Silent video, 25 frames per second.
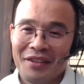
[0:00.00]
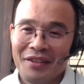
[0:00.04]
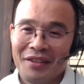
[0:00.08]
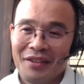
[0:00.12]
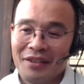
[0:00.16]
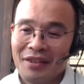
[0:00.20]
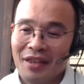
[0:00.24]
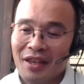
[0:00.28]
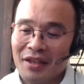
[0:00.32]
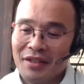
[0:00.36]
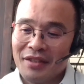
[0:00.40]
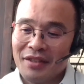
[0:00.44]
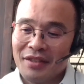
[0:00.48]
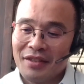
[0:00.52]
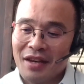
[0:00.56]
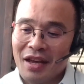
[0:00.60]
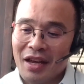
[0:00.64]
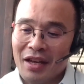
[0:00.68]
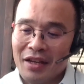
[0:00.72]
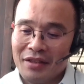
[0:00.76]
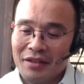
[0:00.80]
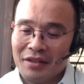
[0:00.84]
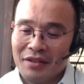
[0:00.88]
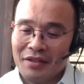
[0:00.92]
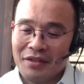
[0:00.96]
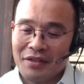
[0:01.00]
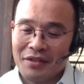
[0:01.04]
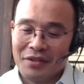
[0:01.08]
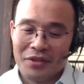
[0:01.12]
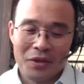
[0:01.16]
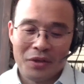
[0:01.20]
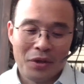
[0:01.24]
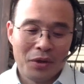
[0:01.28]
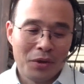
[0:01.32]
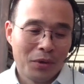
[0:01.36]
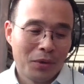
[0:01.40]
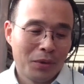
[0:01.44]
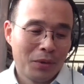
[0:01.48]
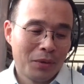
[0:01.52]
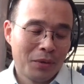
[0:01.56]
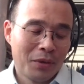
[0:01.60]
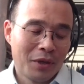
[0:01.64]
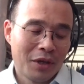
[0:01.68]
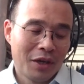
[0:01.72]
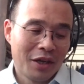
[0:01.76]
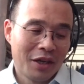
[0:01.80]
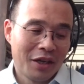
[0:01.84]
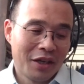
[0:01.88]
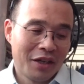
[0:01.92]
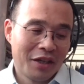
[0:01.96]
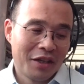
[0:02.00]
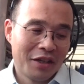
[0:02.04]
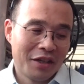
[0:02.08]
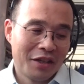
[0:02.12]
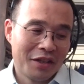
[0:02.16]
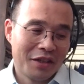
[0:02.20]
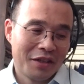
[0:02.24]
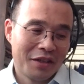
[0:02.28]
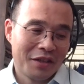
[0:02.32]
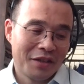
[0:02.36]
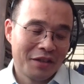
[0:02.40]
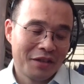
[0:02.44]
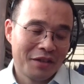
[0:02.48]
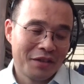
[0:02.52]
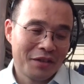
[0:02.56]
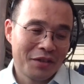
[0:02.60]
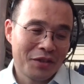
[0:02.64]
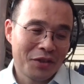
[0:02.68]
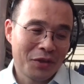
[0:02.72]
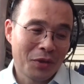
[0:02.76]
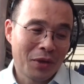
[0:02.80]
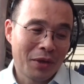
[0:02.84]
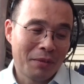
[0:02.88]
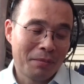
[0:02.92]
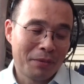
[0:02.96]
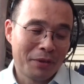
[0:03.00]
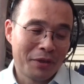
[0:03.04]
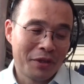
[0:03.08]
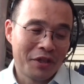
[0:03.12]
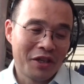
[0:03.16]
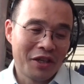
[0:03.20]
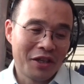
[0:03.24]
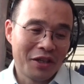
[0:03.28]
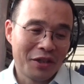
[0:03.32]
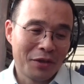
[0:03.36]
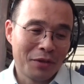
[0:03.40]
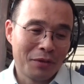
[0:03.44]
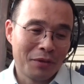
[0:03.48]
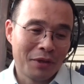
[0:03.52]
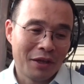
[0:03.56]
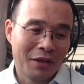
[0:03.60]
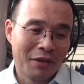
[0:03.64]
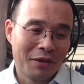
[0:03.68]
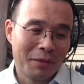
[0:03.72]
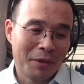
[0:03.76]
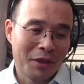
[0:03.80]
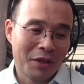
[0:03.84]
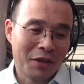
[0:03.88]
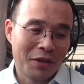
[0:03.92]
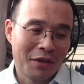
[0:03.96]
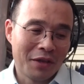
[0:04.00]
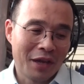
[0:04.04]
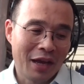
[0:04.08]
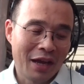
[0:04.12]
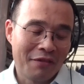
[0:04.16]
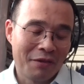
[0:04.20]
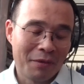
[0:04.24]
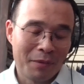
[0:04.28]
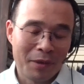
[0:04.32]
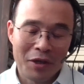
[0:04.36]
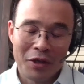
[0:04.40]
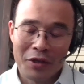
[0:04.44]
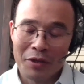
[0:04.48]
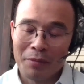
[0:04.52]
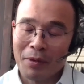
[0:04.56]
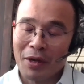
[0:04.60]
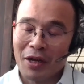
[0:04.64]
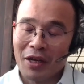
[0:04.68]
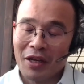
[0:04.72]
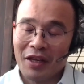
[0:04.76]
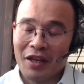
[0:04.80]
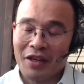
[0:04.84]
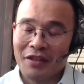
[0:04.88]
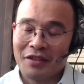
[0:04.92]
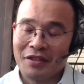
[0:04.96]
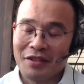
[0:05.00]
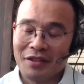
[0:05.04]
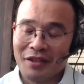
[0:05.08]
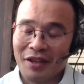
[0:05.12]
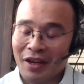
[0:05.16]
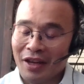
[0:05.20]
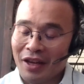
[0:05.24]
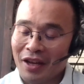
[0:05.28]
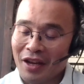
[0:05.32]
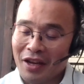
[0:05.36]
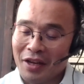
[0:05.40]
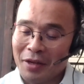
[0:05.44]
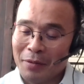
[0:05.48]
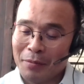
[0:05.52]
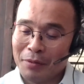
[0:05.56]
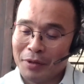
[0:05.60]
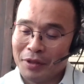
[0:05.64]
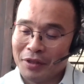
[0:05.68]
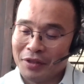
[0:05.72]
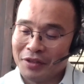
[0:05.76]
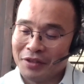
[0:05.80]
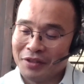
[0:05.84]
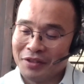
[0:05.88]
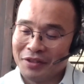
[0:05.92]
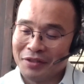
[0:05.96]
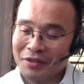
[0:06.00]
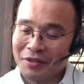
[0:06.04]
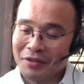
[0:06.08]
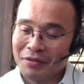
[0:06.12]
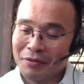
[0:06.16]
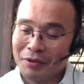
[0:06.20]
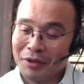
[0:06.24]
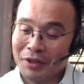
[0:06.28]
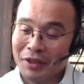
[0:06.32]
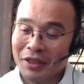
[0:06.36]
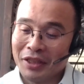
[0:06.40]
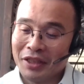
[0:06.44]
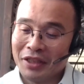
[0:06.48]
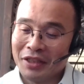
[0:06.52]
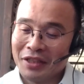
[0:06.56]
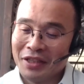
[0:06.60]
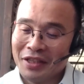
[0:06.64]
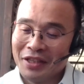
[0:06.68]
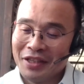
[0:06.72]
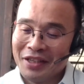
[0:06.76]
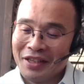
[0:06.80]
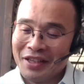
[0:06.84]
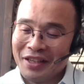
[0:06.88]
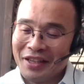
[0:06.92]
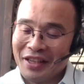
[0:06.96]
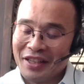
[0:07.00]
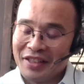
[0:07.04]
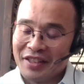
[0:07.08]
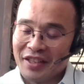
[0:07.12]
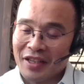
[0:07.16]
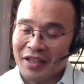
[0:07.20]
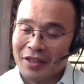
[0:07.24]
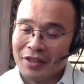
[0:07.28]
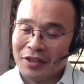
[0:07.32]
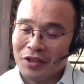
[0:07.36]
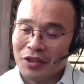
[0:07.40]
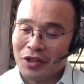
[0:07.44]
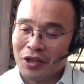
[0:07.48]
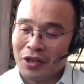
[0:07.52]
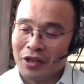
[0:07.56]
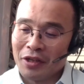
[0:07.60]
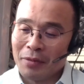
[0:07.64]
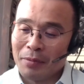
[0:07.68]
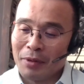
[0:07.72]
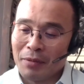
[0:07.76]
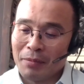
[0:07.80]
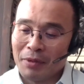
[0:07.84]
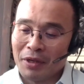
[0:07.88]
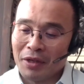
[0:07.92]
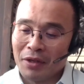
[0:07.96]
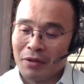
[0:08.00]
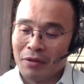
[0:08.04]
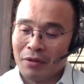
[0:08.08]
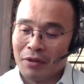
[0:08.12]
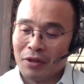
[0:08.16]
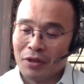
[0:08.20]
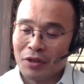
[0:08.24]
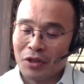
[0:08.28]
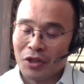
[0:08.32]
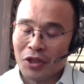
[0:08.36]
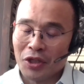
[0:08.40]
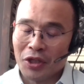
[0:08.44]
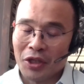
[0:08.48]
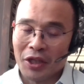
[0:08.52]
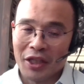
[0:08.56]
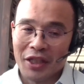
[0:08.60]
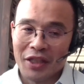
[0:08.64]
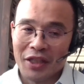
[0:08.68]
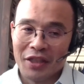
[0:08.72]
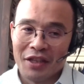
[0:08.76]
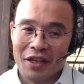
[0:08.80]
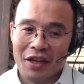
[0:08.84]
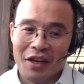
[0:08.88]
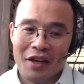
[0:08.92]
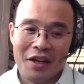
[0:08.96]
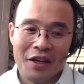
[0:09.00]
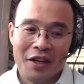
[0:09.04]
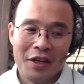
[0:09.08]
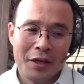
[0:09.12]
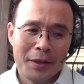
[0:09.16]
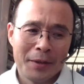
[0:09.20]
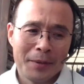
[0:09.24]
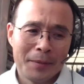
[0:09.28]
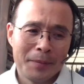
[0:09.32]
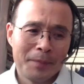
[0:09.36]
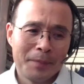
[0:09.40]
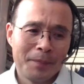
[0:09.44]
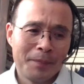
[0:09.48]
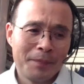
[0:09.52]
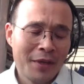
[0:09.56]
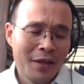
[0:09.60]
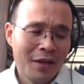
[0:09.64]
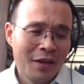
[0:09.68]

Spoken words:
Thanks, Nate. So I appreciate you having me on the podcast today. I'm really excited to talk about my career journey. What